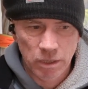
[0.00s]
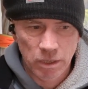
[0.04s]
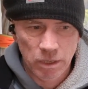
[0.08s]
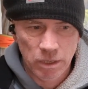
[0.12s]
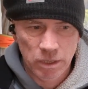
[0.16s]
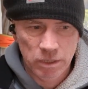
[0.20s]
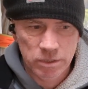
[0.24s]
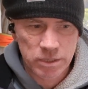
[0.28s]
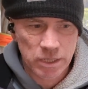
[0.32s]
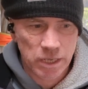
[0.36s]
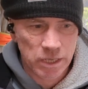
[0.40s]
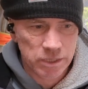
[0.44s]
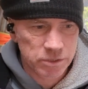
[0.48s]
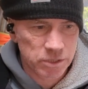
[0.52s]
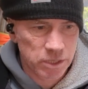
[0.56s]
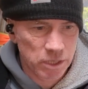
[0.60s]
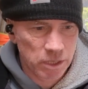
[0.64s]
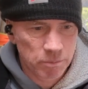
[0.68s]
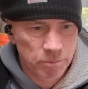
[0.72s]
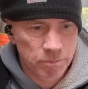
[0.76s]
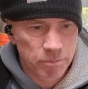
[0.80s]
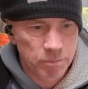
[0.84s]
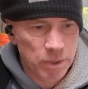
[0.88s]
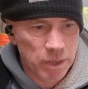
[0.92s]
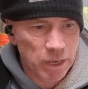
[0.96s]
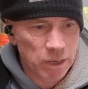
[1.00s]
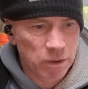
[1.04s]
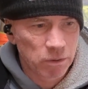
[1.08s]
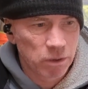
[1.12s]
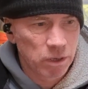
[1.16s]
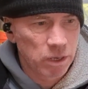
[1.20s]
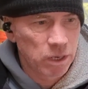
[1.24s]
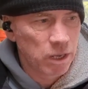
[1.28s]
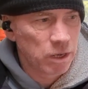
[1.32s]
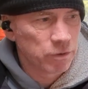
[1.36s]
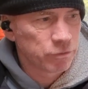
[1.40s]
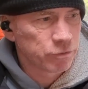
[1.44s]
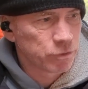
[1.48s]
It's actually about
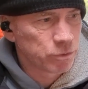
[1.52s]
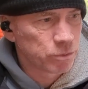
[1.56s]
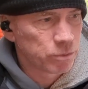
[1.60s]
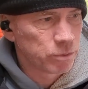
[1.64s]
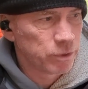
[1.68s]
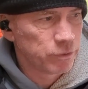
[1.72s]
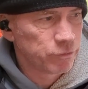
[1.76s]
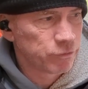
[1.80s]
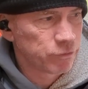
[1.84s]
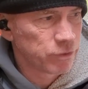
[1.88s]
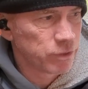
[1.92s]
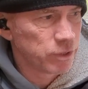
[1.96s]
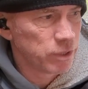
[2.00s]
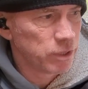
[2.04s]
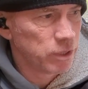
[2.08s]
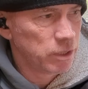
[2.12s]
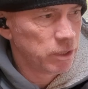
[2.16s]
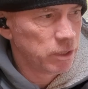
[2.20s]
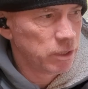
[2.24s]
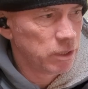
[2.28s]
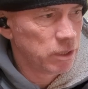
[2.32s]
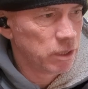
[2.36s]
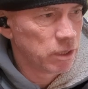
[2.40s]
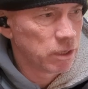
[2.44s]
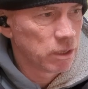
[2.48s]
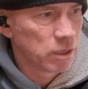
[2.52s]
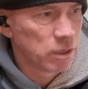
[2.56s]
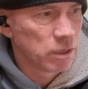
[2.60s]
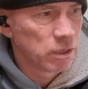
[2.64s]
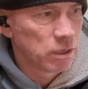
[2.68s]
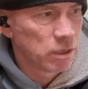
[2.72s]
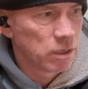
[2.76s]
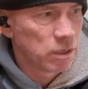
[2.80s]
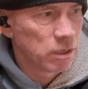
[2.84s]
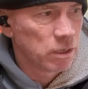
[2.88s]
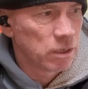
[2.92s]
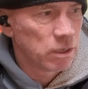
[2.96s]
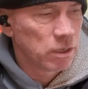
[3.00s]
level with the
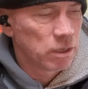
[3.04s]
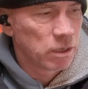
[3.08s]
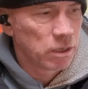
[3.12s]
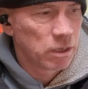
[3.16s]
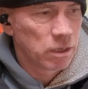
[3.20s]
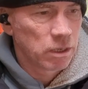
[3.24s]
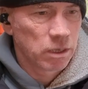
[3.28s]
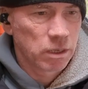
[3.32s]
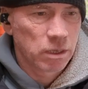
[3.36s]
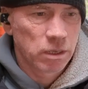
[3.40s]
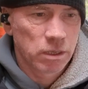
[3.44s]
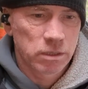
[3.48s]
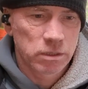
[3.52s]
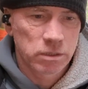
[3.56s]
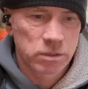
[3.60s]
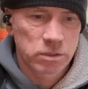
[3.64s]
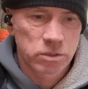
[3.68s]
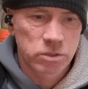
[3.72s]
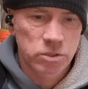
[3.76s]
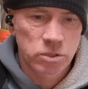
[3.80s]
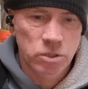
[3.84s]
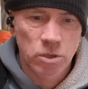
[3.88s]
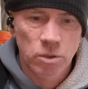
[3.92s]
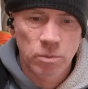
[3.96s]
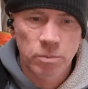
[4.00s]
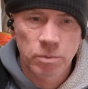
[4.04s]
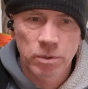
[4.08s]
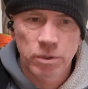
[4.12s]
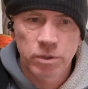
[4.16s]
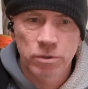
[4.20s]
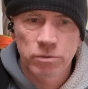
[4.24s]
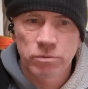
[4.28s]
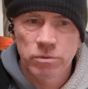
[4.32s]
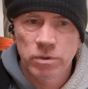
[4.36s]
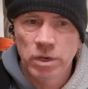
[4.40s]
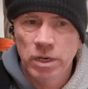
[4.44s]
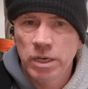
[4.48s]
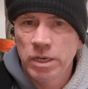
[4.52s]
top of the
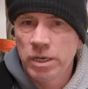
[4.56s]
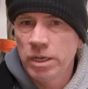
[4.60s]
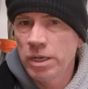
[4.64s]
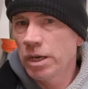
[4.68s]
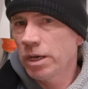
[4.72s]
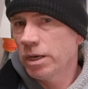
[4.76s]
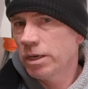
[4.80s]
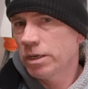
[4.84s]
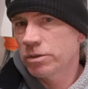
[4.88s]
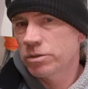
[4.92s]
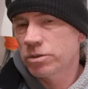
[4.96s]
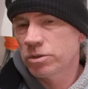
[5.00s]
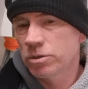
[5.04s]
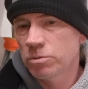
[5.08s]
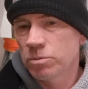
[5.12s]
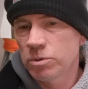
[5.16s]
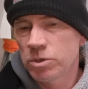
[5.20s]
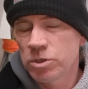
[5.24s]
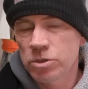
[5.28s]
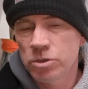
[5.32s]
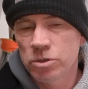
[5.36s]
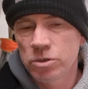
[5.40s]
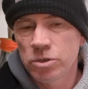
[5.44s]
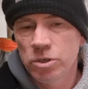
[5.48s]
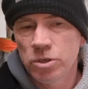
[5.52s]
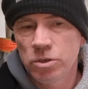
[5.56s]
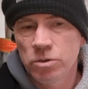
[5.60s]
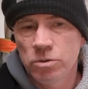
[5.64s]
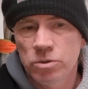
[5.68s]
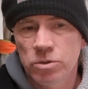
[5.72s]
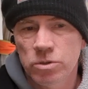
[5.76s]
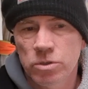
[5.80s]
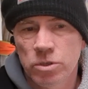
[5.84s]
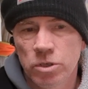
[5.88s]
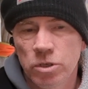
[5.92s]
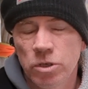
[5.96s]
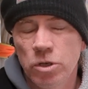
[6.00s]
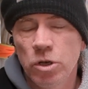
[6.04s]
radiator, so we shouldn't
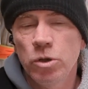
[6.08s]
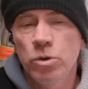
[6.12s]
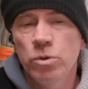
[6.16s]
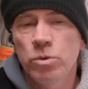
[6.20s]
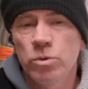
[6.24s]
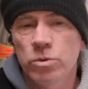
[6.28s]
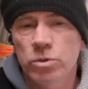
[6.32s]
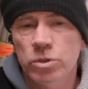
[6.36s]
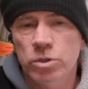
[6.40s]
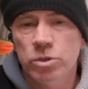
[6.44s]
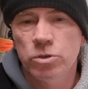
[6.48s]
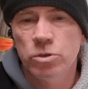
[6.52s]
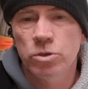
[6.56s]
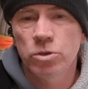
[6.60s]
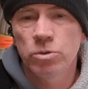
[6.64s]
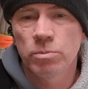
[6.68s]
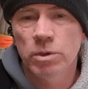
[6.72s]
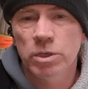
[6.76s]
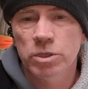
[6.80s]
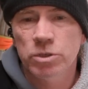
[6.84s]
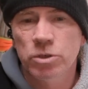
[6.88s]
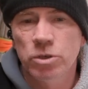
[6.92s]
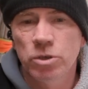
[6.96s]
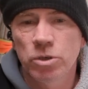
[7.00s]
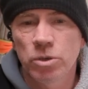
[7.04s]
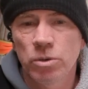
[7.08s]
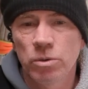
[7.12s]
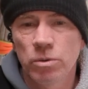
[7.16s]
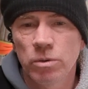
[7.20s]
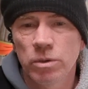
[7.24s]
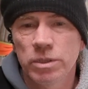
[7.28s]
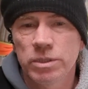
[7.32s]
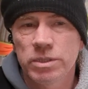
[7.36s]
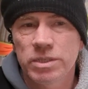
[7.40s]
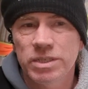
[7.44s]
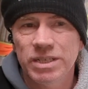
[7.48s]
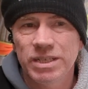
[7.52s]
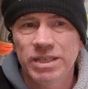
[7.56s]
lose too much
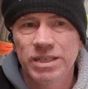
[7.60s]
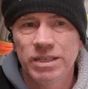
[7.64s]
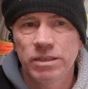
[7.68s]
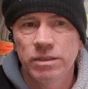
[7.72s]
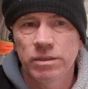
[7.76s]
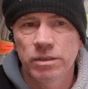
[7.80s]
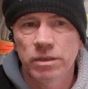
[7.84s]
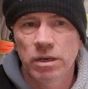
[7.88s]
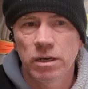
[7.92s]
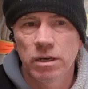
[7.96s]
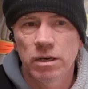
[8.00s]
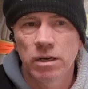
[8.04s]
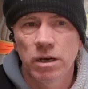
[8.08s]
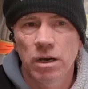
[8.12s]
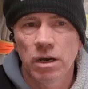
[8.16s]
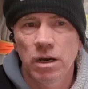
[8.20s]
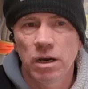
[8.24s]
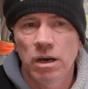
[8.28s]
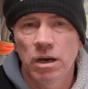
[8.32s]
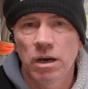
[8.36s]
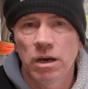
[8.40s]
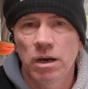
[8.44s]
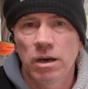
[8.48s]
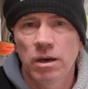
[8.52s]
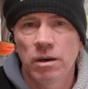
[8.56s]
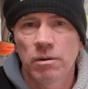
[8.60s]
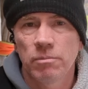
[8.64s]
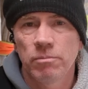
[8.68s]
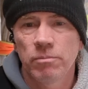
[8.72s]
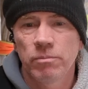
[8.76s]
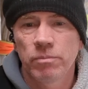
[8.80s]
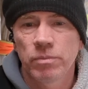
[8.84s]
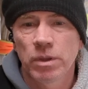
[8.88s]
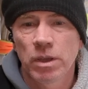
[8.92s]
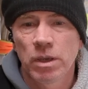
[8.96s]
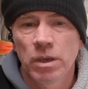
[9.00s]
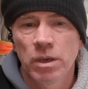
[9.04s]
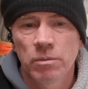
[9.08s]
coolant either.
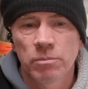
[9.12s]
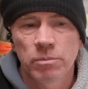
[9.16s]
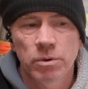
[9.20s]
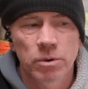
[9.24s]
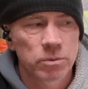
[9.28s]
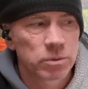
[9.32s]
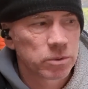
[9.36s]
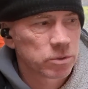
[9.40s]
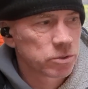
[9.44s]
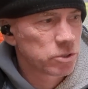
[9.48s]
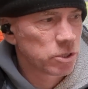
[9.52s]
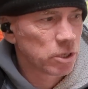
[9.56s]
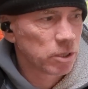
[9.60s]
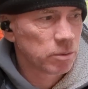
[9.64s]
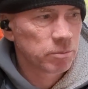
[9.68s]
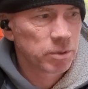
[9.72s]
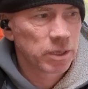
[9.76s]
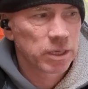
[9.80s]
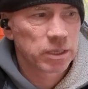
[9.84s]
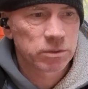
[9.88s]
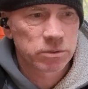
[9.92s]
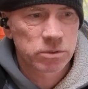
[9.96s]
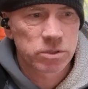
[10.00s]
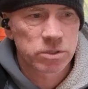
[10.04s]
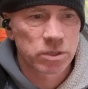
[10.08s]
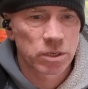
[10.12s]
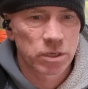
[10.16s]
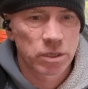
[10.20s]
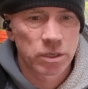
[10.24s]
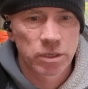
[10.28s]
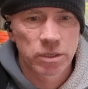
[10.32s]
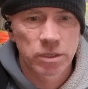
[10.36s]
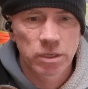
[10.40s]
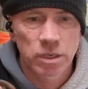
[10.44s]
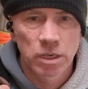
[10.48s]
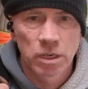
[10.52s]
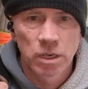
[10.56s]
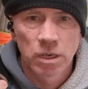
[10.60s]
But we'll jump
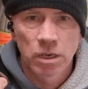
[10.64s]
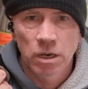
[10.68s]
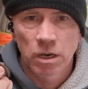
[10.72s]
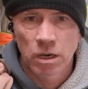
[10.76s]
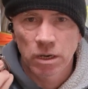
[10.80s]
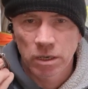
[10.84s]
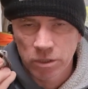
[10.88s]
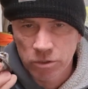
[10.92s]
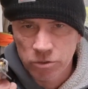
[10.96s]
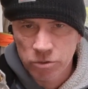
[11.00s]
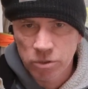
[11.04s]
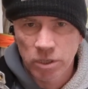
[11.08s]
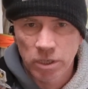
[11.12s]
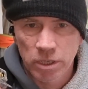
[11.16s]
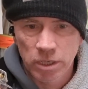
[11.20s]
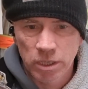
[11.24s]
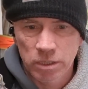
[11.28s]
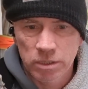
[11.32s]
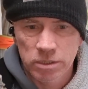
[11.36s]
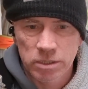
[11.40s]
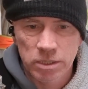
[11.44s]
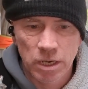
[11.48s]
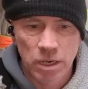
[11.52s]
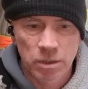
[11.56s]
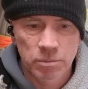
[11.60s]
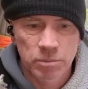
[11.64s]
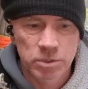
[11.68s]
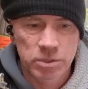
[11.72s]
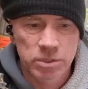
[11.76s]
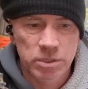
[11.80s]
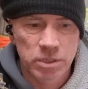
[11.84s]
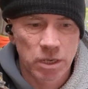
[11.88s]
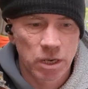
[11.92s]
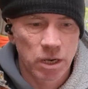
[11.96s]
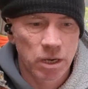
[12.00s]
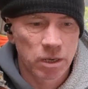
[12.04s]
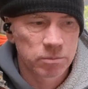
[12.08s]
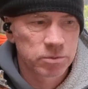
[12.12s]
outside. I'm going to try and get this camera
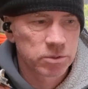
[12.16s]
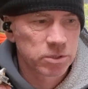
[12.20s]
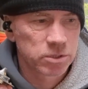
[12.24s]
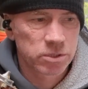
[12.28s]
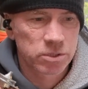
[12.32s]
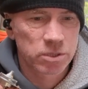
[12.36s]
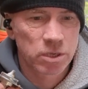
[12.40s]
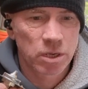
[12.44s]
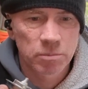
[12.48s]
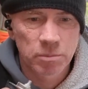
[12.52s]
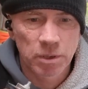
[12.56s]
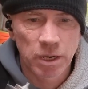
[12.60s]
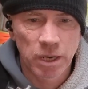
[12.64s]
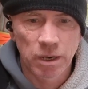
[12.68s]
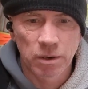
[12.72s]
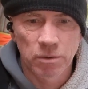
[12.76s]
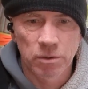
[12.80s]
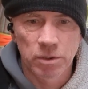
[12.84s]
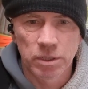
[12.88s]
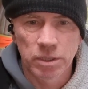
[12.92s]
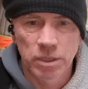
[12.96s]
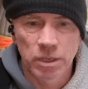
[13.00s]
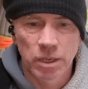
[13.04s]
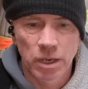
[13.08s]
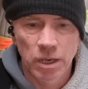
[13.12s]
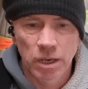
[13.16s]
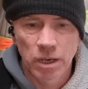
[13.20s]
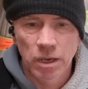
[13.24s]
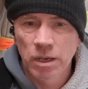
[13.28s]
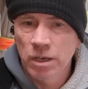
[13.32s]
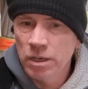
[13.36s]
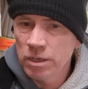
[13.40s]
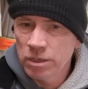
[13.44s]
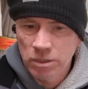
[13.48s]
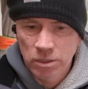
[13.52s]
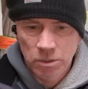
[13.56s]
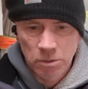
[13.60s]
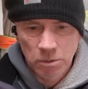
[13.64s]
set up somehow in there.
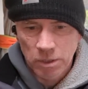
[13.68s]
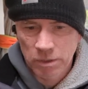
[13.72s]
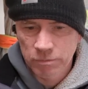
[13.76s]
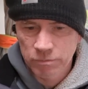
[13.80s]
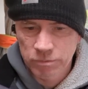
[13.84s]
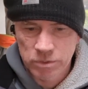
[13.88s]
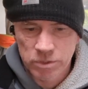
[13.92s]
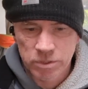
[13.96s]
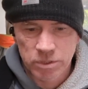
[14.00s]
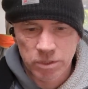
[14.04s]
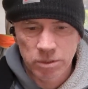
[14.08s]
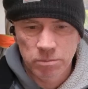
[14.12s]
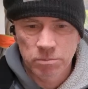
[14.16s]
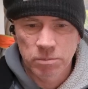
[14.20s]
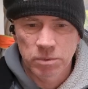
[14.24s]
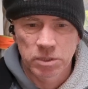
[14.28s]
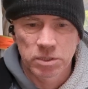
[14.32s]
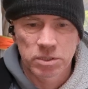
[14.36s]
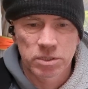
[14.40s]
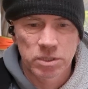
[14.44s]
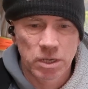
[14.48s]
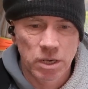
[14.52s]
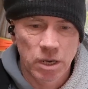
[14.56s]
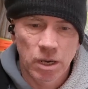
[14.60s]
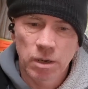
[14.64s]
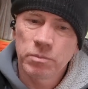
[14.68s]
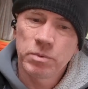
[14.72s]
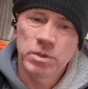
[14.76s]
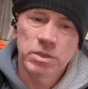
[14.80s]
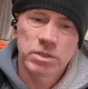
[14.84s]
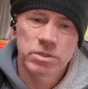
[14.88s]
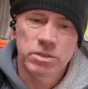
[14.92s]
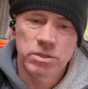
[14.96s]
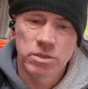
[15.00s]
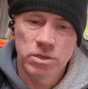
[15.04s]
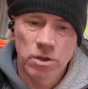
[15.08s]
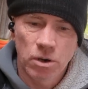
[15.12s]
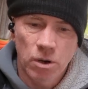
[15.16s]
You haven't seen my setup.
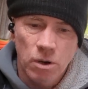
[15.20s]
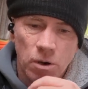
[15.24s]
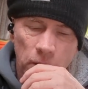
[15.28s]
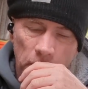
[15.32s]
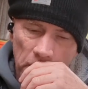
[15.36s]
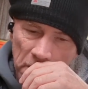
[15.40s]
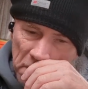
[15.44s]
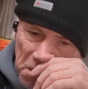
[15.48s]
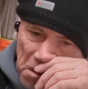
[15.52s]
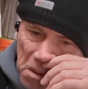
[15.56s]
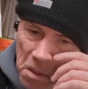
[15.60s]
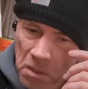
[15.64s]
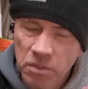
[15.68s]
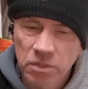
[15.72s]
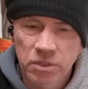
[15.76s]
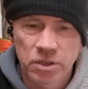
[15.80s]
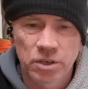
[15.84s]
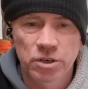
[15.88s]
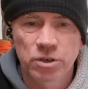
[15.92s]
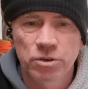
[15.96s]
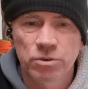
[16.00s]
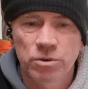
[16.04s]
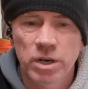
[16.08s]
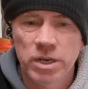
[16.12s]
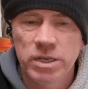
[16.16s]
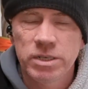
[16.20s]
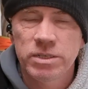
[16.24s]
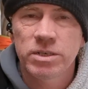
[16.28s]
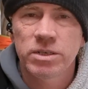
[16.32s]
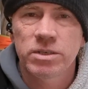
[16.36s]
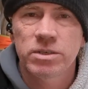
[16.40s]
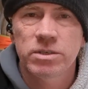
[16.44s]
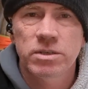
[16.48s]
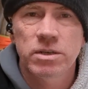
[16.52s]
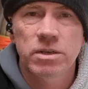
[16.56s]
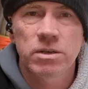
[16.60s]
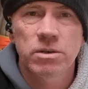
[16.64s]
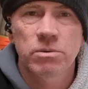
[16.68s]
It's not the
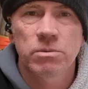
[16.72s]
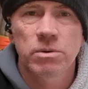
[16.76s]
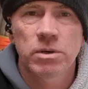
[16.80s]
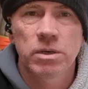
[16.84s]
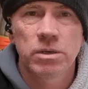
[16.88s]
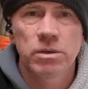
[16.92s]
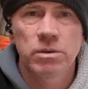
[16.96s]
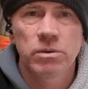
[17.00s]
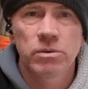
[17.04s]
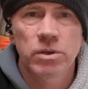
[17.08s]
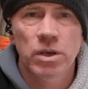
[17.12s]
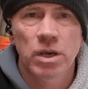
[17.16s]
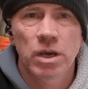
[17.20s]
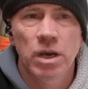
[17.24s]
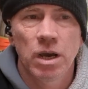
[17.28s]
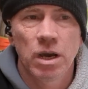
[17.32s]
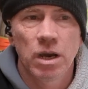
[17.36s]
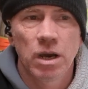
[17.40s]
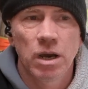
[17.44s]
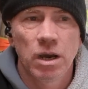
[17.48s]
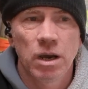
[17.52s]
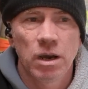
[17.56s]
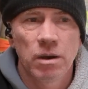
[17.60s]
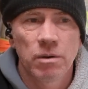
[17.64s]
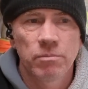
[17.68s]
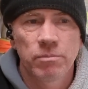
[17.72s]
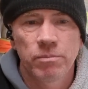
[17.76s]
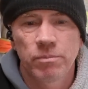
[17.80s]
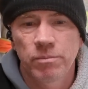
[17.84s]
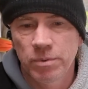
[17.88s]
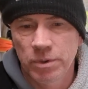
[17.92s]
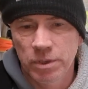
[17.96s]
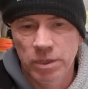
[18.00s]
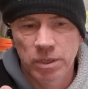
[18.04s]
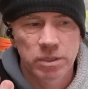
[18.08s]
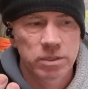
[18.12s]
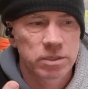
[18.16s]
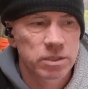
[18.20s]
greatest in the world,
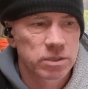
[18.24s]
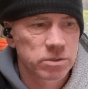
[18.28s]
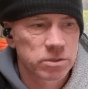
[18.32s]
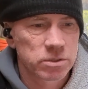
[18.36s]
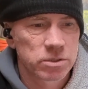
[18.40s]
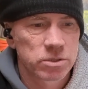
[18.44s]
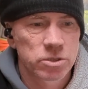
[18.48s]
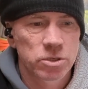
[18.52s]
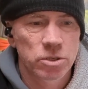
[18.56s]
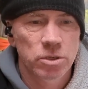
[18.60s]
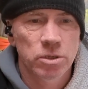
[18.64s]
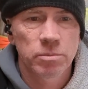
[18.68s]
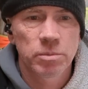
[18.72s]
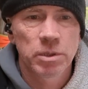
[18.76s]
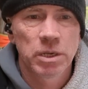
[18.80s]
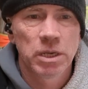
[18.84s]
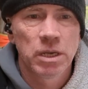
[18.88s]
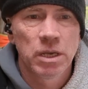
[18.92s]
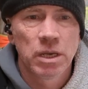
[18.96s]
but it does the job.